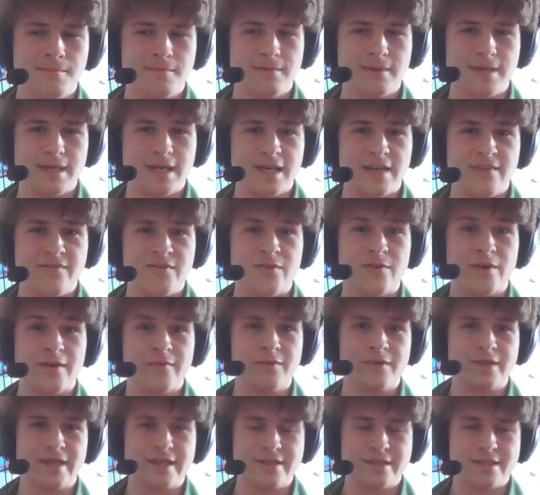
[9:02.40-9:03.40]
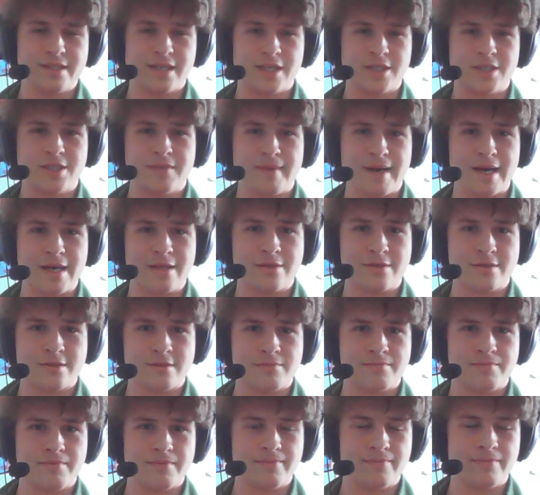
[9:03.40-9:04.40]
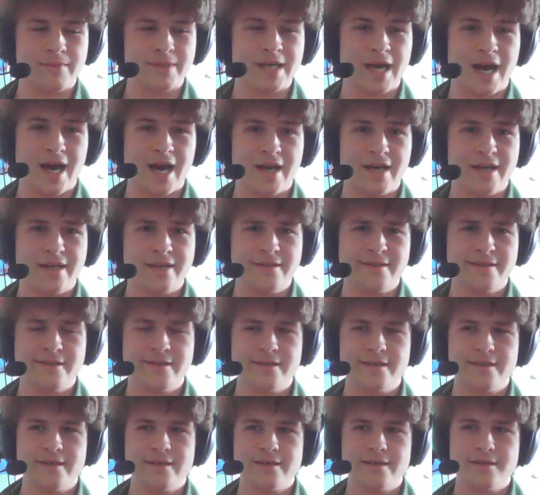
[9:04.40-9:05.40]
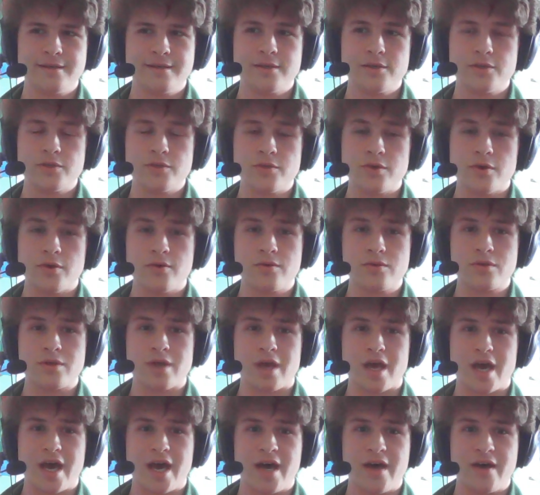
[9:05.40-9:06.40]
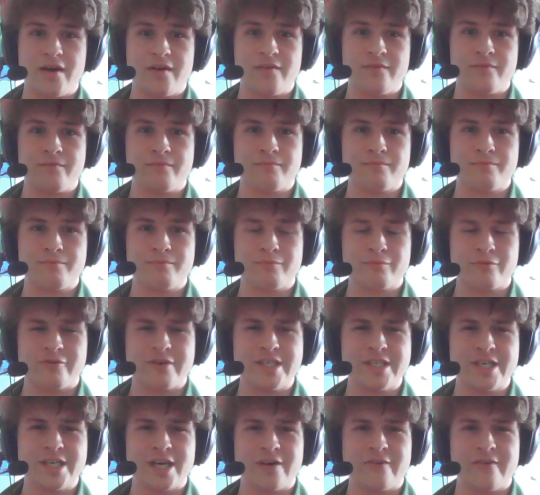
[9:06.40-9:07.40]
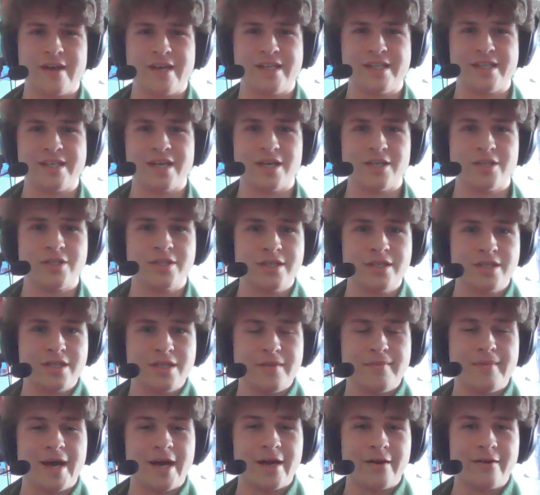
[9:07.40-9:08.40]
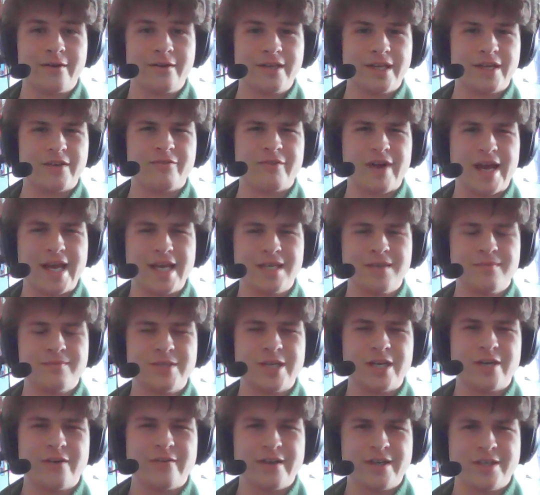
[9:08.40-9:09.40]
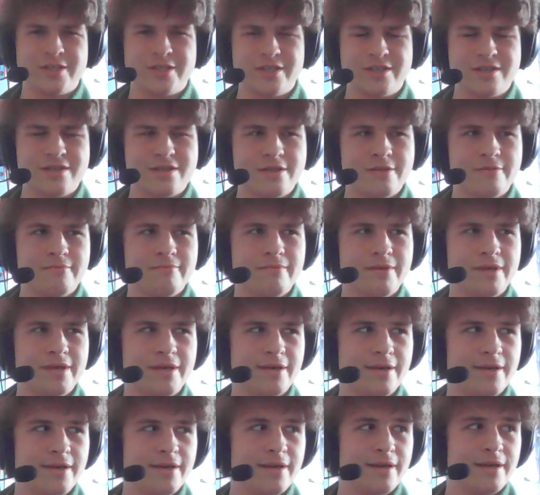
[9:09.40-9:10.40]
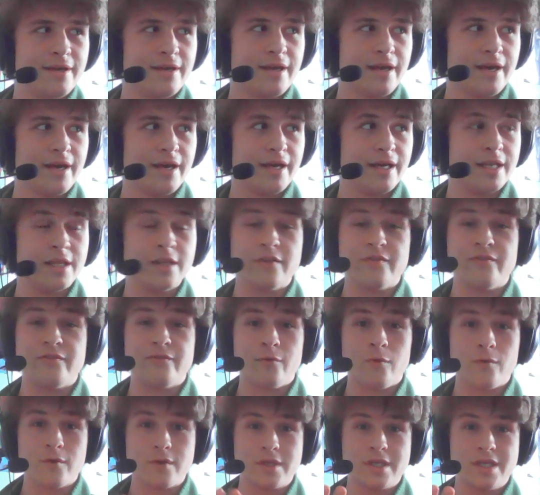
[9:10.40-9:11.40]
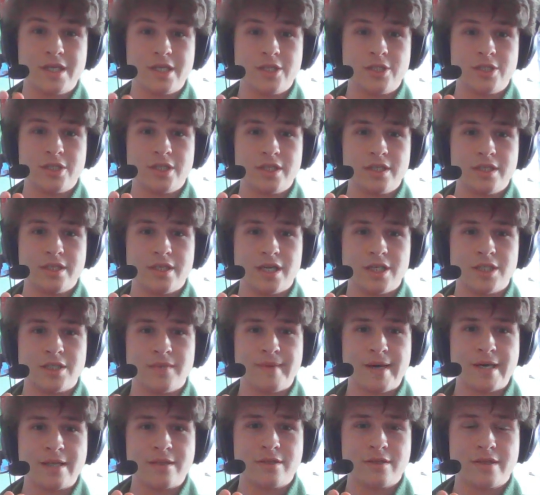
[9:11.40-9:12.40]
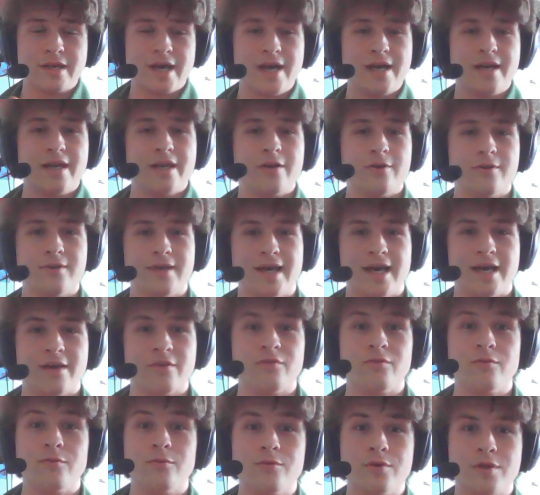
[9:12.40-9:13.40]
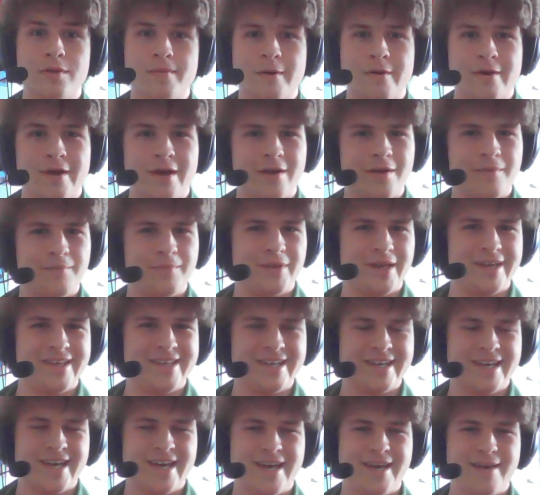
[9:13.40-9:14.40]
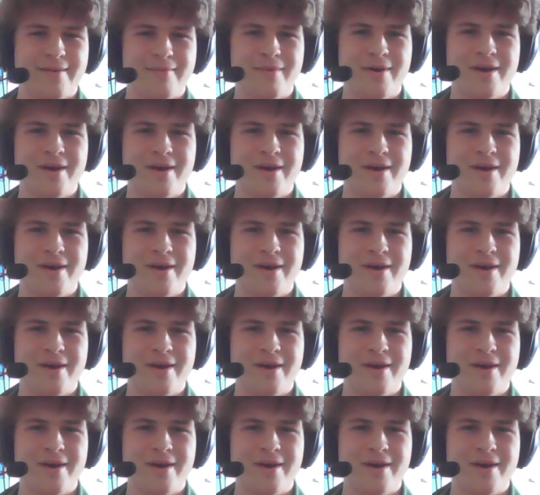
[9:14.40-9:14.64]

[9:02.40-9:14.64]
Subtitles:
If you ever get the Dungeon Master guide, those have pre-generated dungeons in the background, like random generation. In the 4th edition Dungeon Master's Guide, I know they had rules about how to play the game